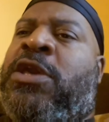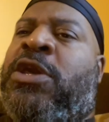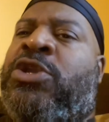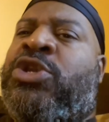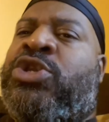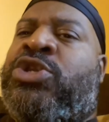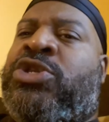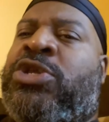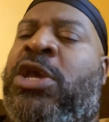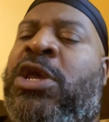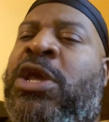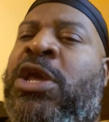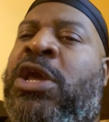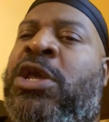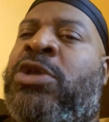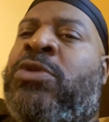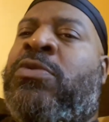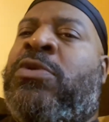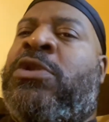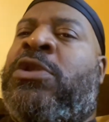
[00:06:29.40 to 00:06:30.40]

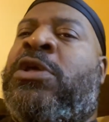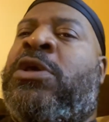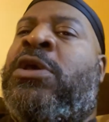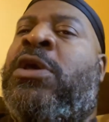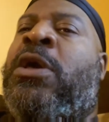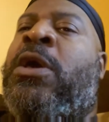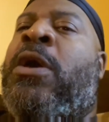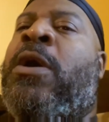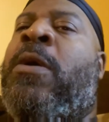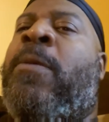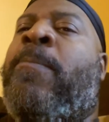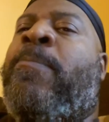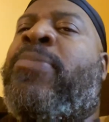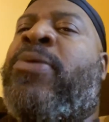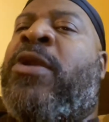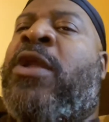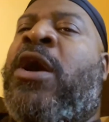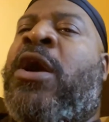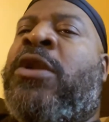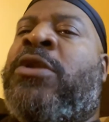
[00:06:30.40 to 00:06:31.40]
continually
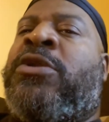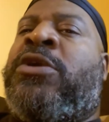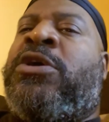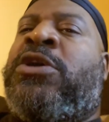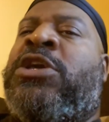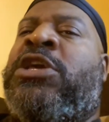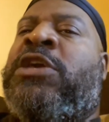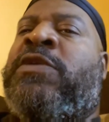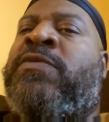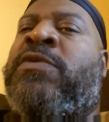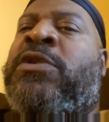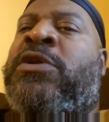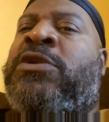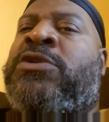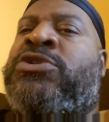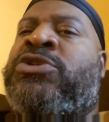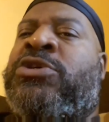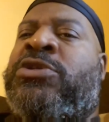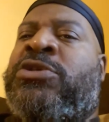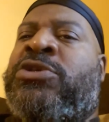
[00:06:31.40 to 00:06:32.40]
plunder even
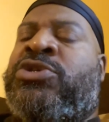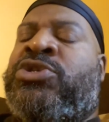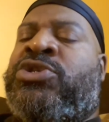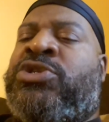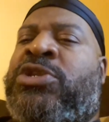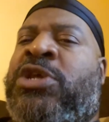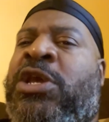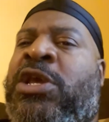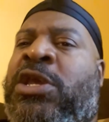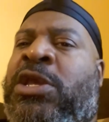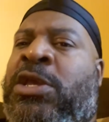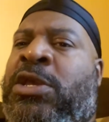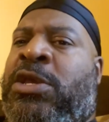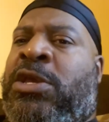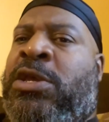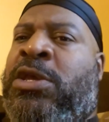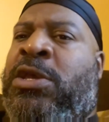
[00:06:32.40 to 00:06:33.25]
unto this day